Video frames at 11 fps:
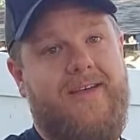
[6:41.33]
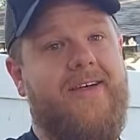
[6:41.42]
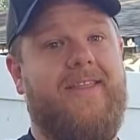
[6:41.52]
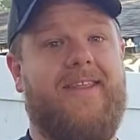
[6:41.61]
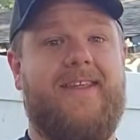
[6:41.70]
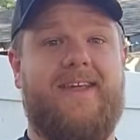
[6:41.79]

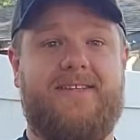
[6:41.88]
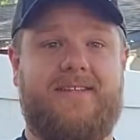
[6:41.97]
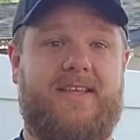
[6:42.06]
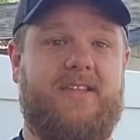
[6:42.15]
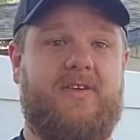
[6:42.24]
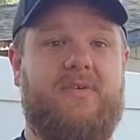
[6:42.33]
The next
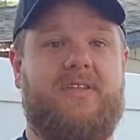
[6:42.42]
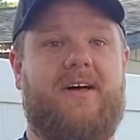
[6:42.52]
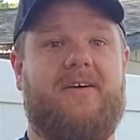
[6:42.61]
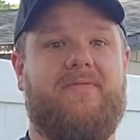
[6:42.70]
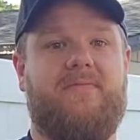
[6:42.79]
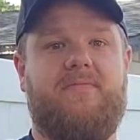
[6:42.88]
thing that we
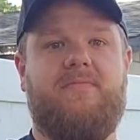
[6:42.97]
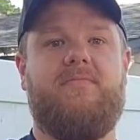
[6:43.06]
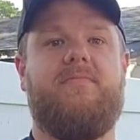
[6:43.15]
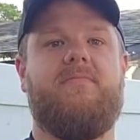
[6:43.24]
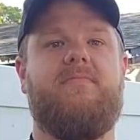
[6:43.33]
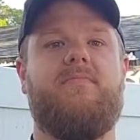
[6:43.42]
love,
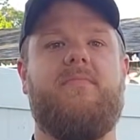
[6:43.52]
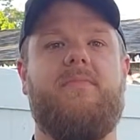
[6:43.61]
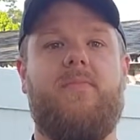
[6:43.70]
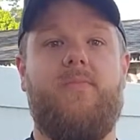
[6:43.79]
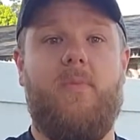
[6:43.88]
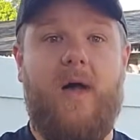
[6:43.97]

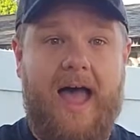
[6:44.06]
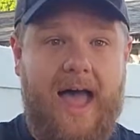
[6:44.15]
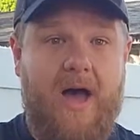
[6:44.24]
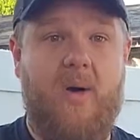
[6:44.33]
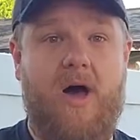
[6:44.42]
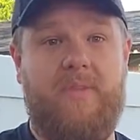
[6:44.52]

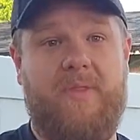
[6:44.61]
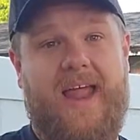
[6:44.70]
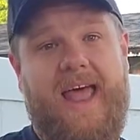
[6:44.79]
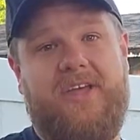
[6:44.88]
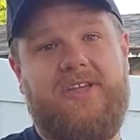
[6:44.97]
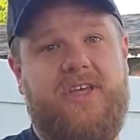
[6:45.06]
how Omlet
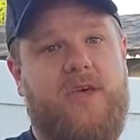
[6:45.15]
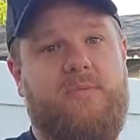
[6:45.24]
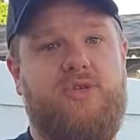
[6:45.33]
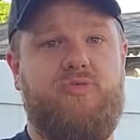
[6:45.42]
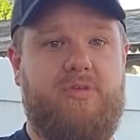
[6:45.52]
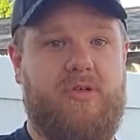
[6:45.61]
actually
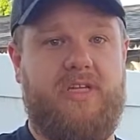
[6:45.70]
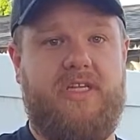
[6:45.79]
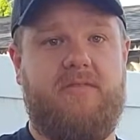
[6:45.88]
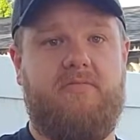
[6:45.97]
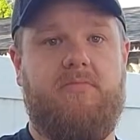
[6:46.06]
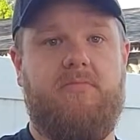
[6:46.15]
helps you build
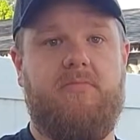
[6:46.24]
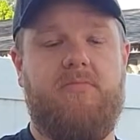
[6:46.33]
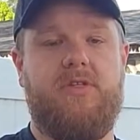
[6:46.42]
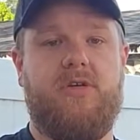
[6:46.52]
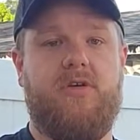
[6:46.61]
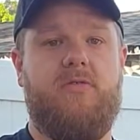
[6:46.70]
it.
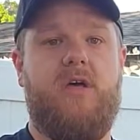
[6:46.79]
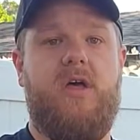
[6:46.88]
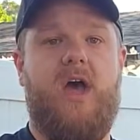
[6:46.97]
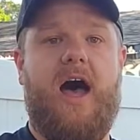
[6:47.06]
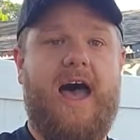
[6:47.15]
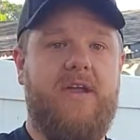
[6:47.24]
So
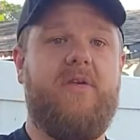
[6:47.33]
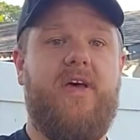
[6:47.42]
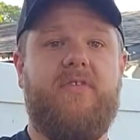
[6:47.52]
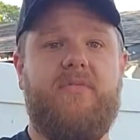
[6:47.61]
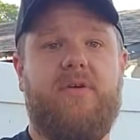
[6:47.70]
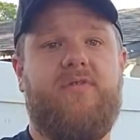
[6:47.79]
I don't
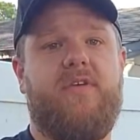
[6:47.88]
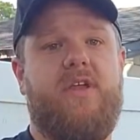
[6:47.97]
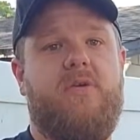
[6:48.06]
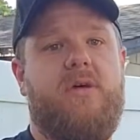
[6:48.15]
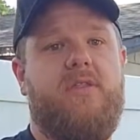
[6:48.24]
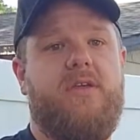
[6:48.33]
have the build
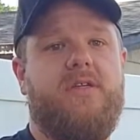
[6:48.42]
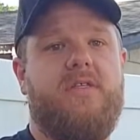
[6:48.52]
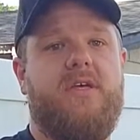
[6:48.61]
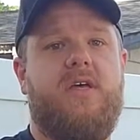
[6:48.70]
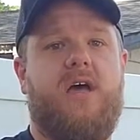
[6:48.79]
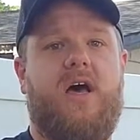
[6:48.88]
video on this.
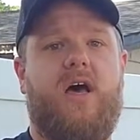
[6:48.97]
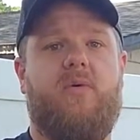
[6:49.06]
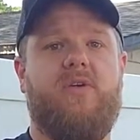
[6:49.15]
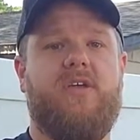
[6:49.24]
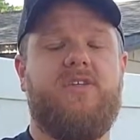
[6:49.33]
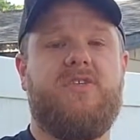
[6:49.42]

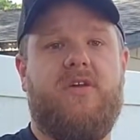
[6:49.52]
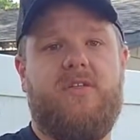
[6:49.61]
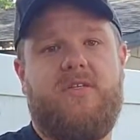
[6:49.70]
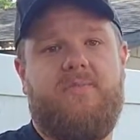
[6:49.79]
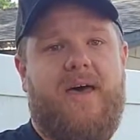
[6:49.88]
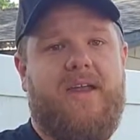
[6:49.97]
We installed
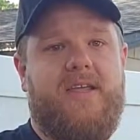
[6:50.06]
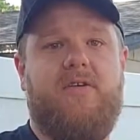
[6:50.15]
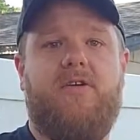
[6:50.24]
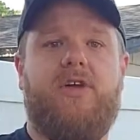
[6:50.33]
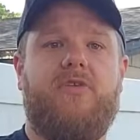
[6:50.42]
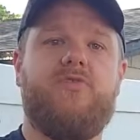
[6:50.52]
this about a
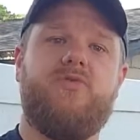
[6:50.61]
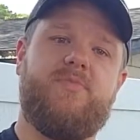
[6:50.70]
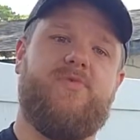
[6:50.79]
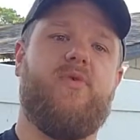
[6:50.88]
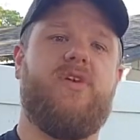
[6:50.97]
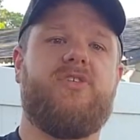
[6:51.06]
year ago, so it was
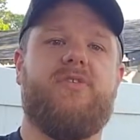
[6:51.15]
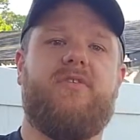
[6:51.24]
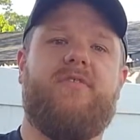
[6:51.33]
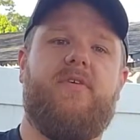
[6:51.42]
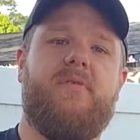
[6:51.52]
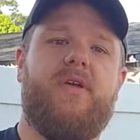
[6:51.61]
before I started
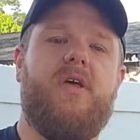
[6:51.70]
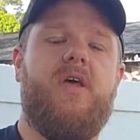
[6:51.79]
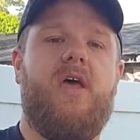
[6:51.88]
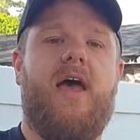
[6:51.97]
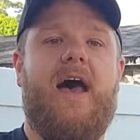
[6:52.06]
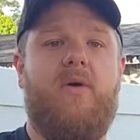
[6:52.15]
filming.
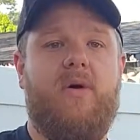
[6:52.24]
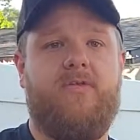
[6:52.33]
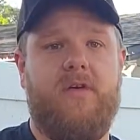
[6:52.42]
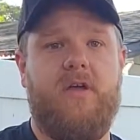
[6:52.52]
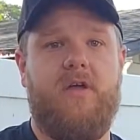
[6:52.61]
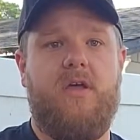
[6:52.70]

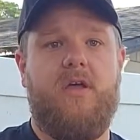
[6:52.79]
However,